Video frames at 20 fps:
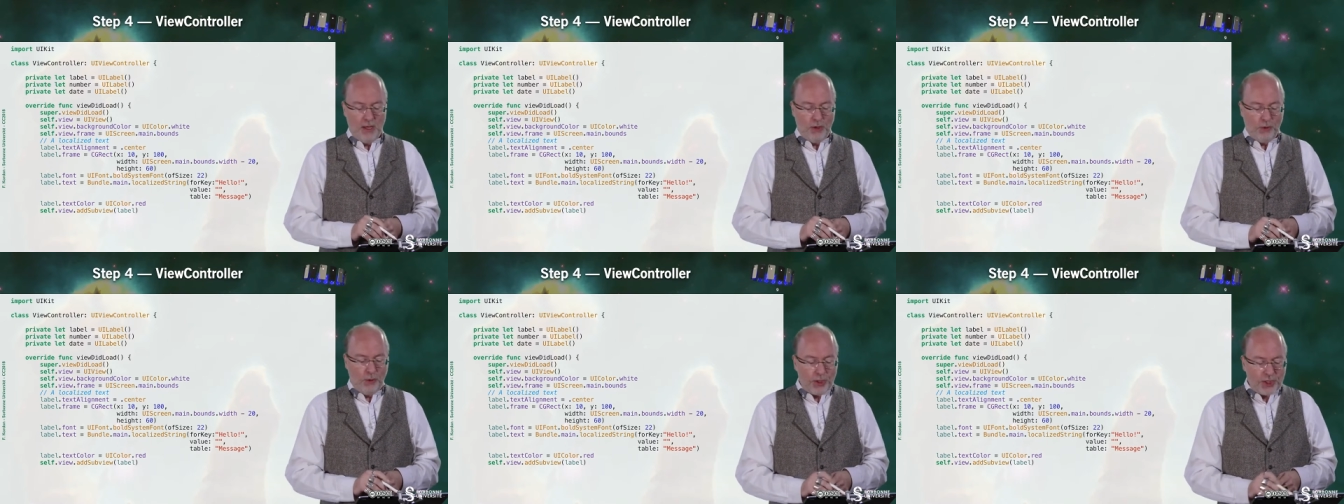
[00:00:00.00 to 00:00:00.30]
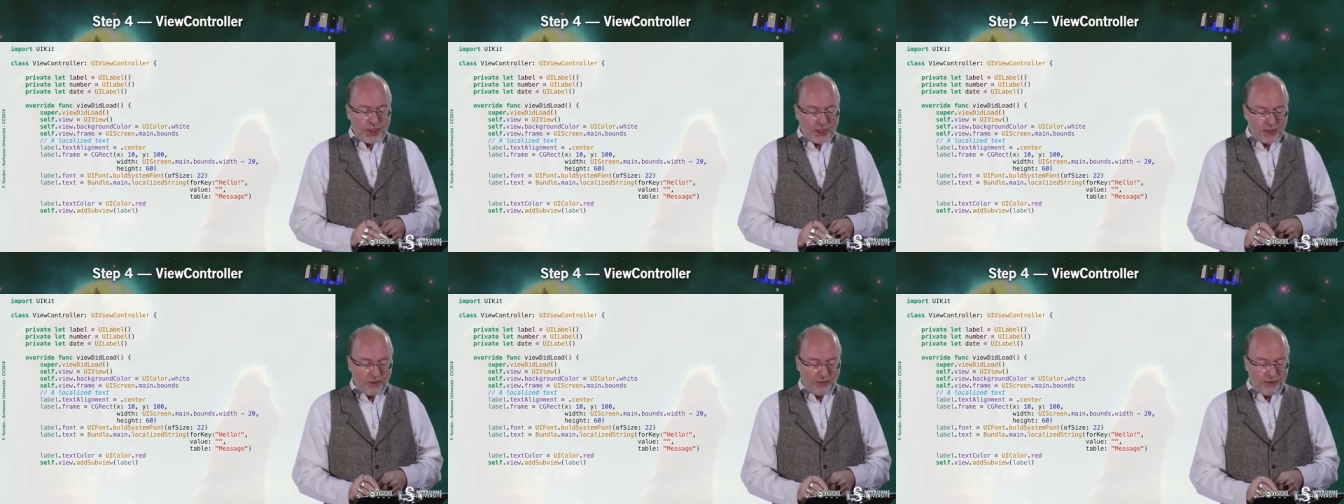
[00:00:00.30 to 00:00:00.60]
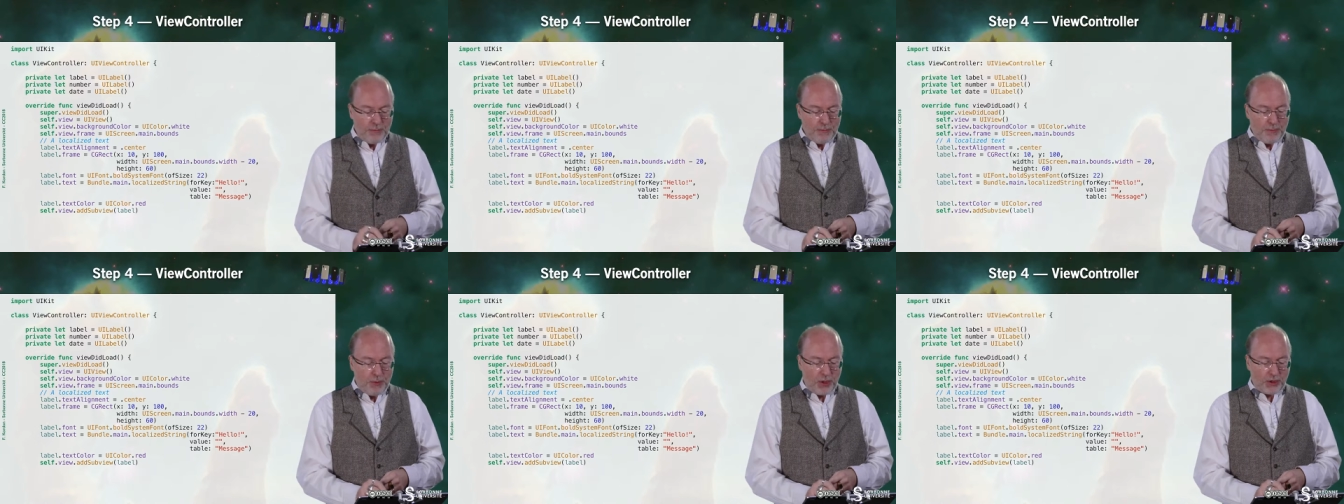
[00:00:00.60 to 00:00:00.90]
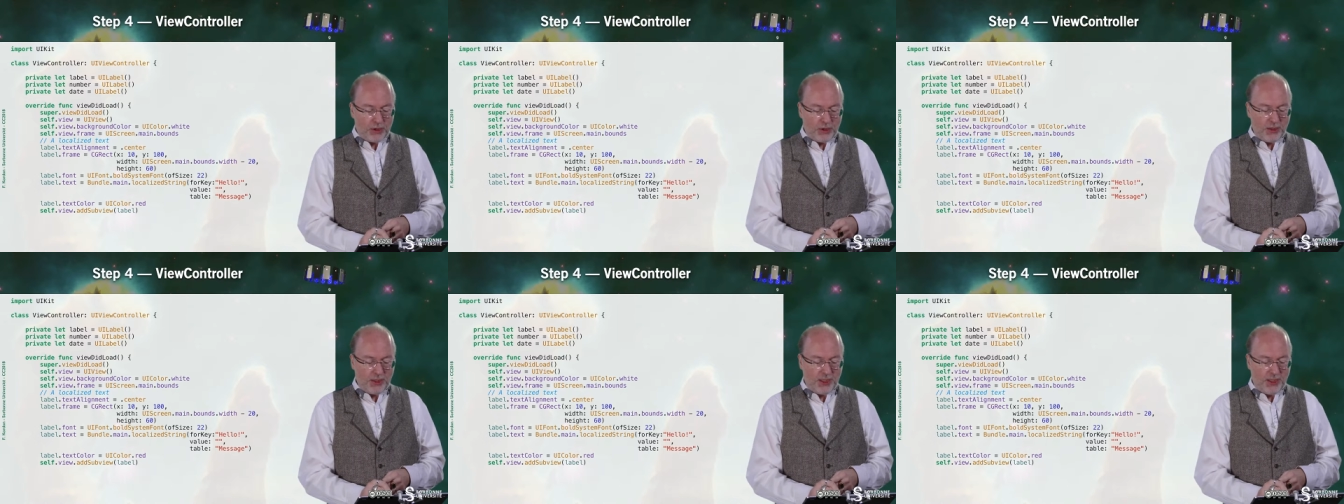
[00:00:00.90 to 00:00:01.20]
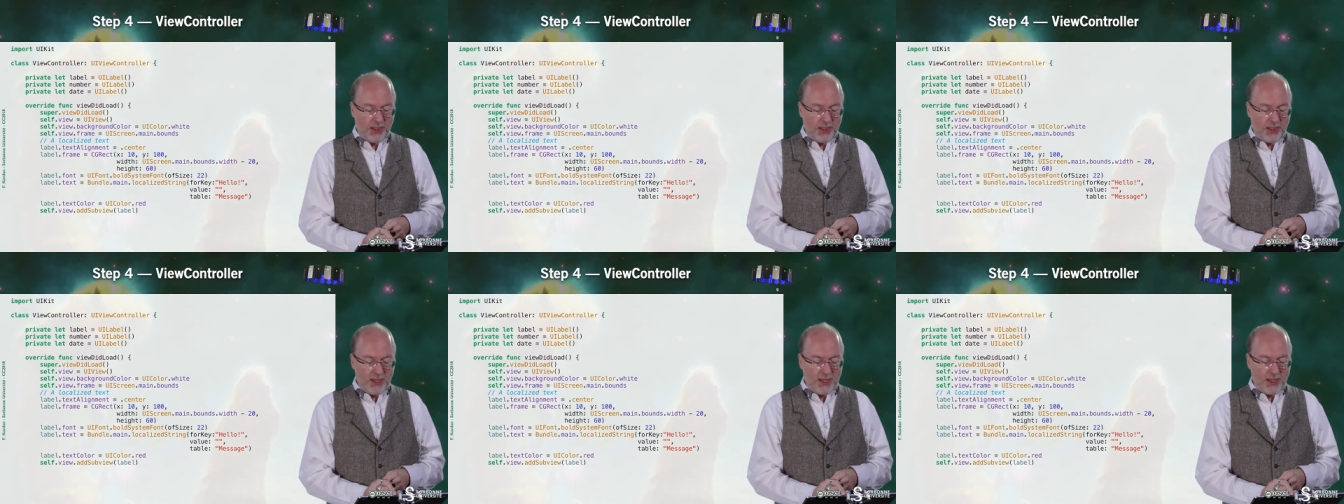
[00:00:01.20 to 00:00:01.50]
which is of importance
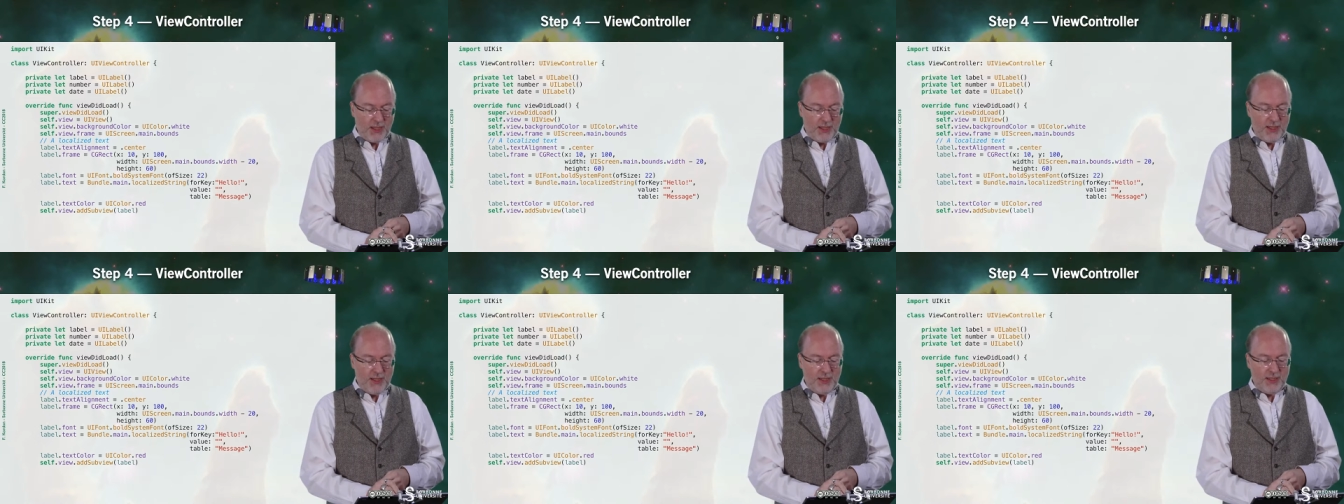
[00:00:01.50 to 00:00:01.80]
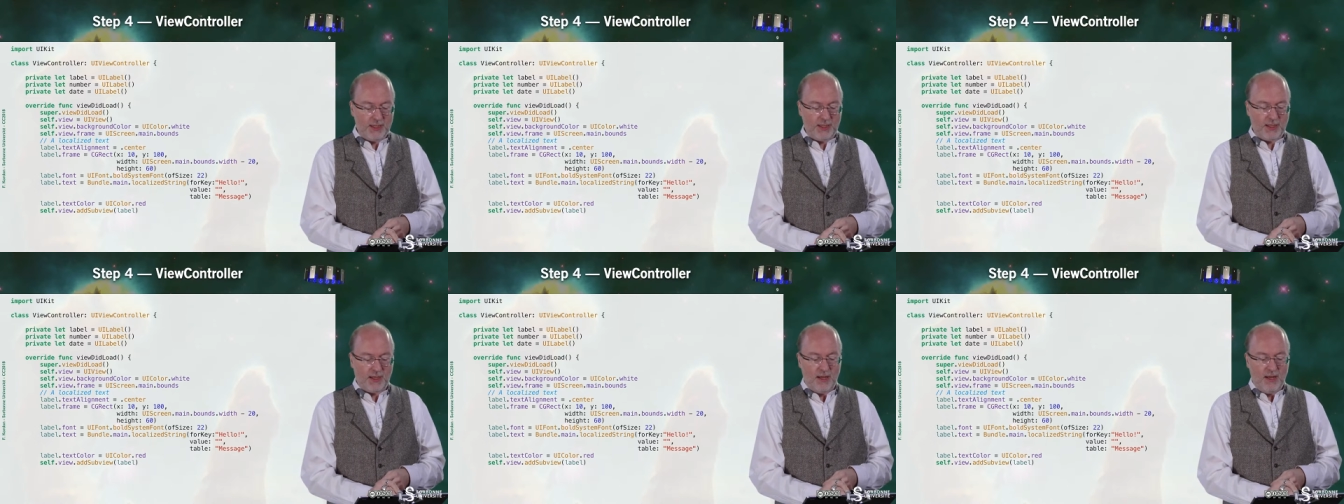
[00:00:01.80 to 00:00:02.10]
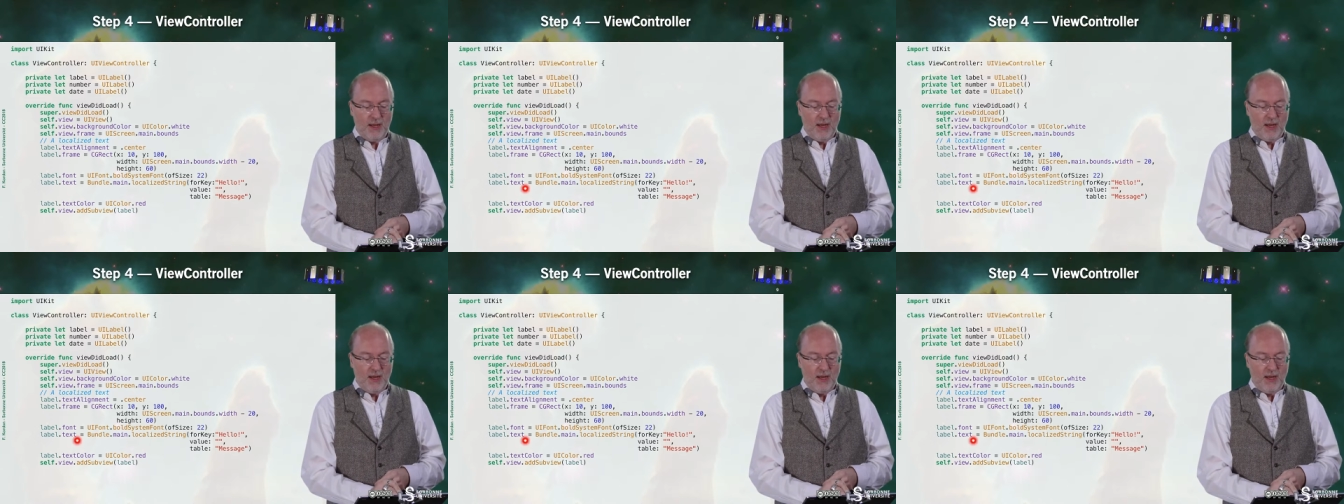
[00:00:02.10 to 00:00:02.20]
here is